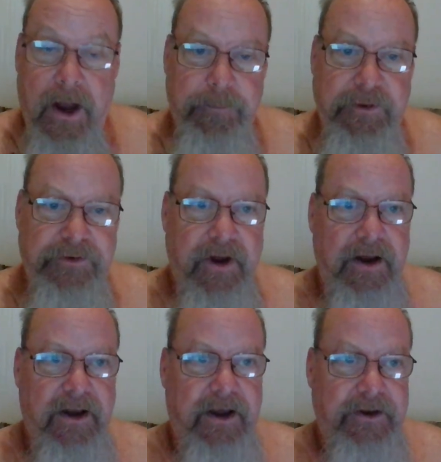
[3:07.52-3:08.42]
I'm in
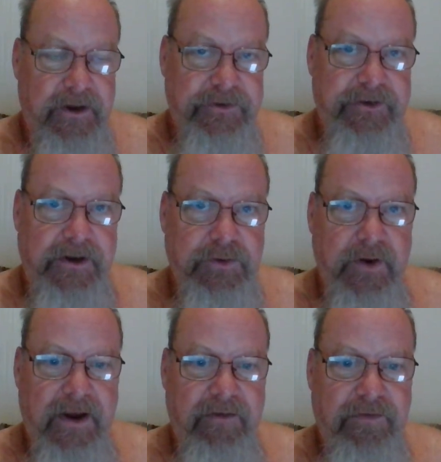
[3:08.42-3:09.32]
Thailand. Yes, I
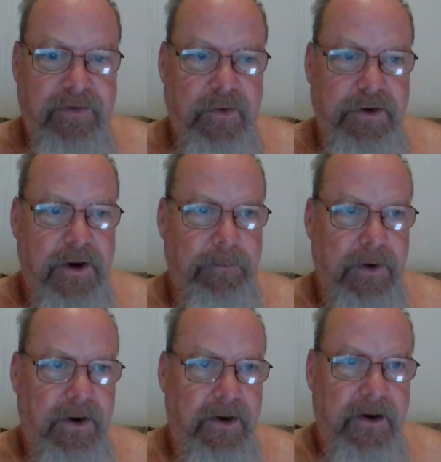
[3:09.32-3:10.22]
do have a phone
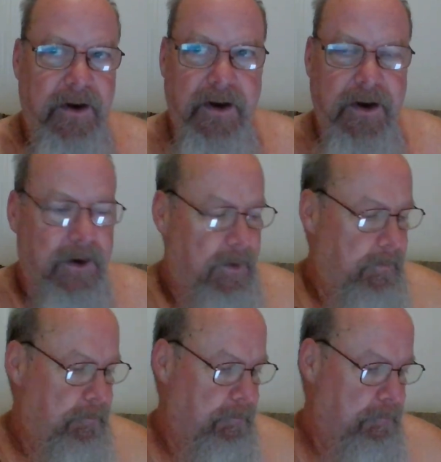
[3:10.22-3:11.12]
number,
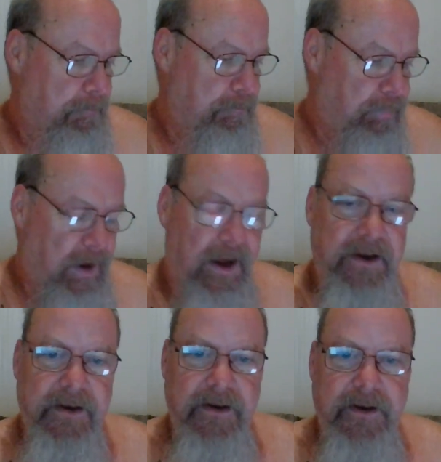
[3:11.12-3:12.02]

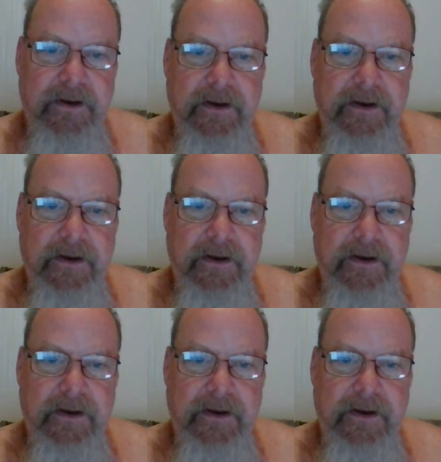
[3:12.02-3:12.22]
but